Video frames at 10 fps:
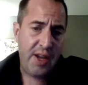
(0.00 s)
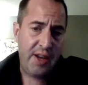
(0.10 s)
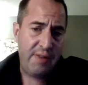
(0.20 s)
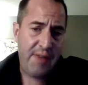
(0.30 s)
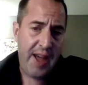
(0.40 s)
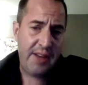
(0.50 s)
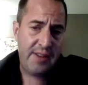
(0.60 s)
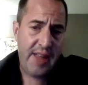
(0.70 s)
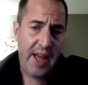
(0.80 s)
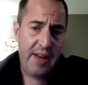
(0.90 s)
finds
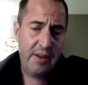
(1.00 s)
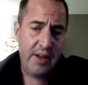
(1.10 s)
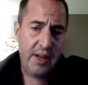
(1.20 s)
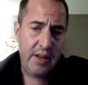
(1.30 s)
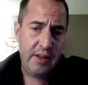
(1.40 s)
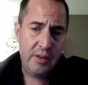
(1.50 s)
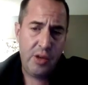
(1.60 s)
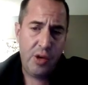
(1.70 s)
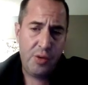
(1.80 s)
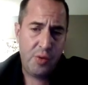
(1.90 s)
that
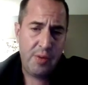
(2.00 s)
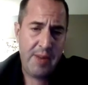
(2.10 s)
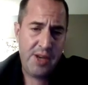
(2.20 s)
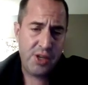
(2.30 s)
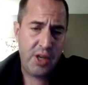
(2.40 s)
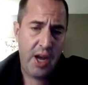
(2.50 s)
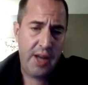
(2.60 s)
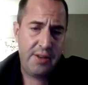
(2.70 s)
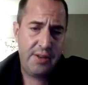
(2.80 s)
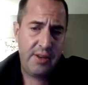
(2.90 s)
loans were a major
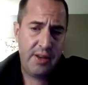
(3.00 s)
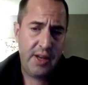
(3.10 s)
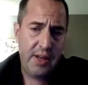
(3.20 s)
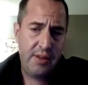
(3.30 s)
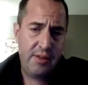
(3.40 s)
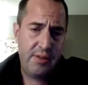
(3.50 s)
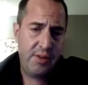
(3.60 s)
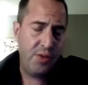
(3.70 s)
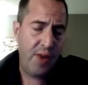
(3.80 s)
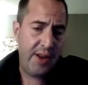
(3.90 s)
cause
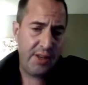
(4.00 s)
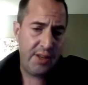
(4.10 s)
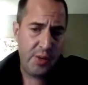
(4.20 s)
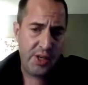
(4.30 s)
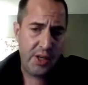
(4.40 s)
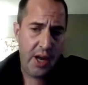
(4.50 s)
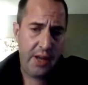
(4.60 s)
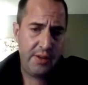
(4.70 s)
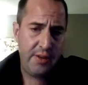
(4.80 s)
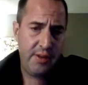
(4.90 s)
to rising tuition
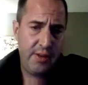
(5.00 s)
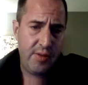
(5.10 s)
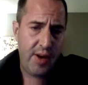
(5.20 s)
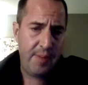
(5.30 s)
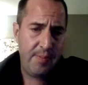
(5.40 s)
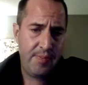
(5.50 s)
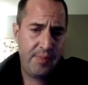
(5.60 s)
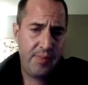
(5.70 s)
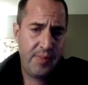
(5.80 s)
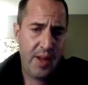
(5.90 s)
costs, right?
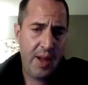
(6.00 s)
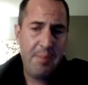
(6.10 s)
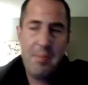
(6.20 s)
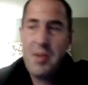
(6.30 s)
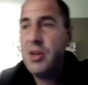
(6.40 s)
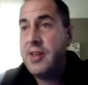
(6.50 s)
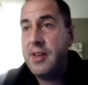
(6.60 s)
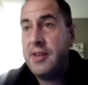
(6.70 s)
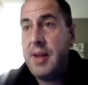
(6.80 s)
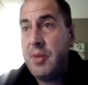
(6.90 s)
You could say
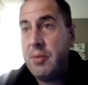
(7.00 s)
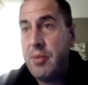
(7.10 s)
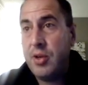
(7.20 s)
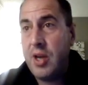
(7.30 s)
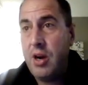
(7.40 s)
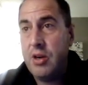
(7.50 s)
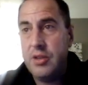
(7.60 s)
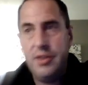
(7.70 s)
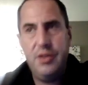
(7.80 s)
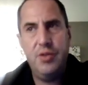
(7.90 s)
the same thing about cars
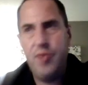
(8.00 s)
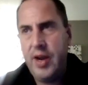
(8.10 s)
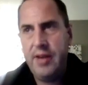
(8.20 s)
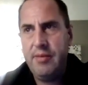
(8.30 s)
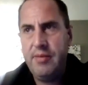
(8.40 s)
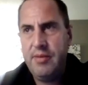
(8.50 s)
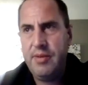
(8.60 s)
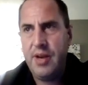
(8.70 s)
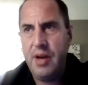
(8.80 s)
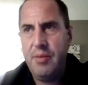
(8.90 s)
too, right?
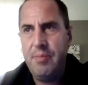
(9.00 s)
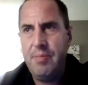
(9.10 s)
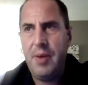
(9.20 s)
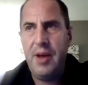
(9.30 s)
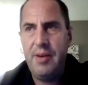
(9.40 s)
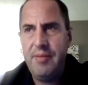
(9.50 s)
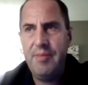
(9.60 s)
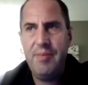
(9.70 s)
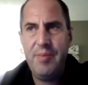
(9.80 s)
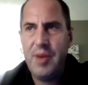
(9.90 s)
But
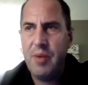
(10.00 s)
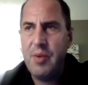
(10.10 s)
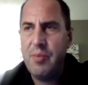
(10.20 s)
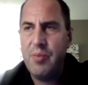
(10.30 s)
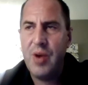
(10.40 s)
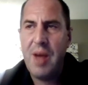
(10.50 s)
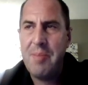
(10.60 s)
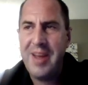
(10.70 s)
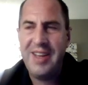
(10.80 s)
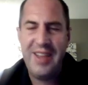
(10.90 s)
we're not
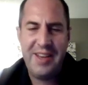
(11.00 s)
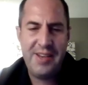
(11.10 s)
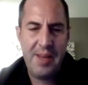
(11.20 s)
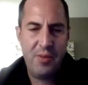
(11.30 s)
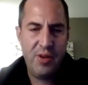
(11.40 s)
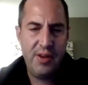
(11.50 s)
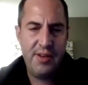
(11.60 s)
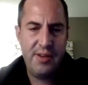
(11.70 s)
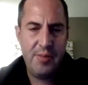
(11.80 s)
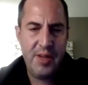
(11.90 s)
making that same
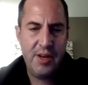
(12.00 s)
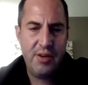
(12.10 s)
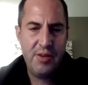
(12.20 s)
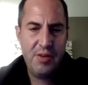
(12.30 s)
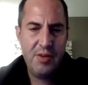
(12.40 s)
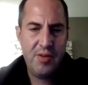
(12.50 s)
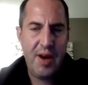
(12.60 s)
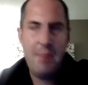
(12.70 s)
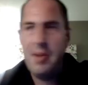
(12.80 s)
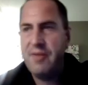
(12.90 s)
criticism here,
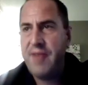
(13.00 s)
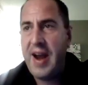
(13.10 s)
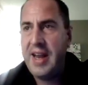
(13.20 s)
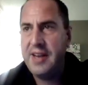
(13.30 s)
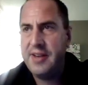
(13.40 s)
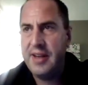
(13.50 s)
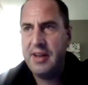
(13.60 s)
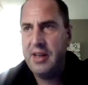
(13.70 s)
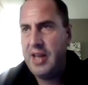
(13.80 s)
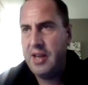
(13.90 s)
right? But financing
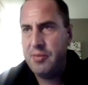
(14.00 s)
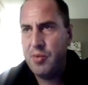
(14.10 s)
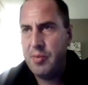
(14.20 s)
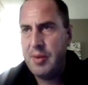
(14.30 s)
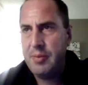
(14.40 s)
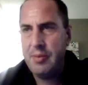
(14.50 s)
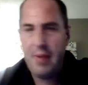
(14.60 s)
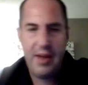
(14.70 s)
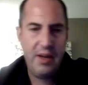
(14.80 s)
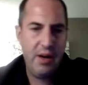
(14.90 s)
allows more people to
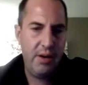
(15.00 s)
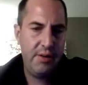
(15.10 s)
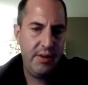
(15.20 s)
buy cars.